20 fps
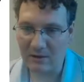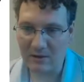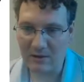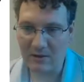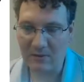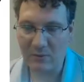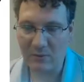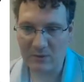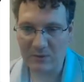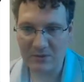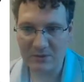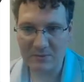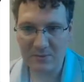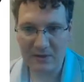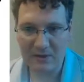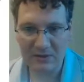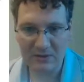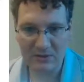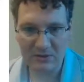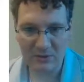with
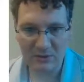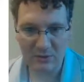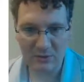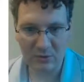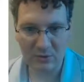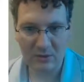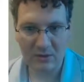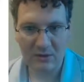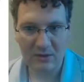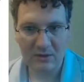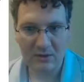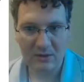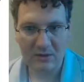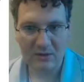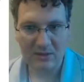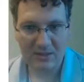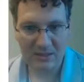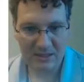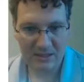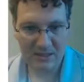respect to
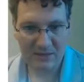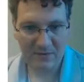t